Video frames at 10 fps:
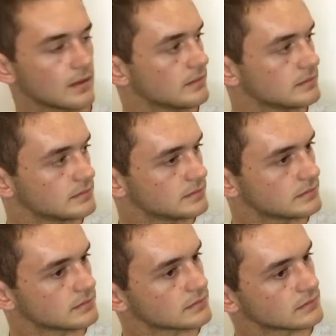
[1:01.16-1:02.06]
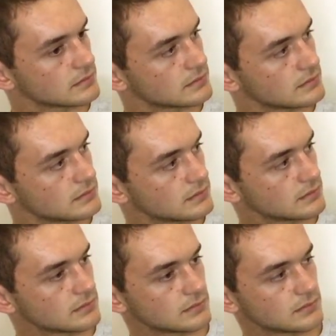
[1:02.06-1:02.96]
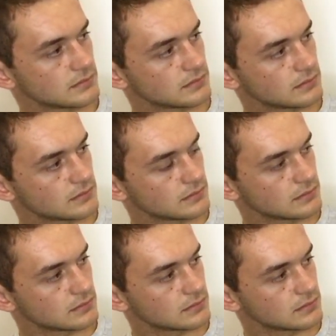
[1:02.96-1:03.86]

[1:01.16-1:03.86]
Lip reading: This person isn't speaking.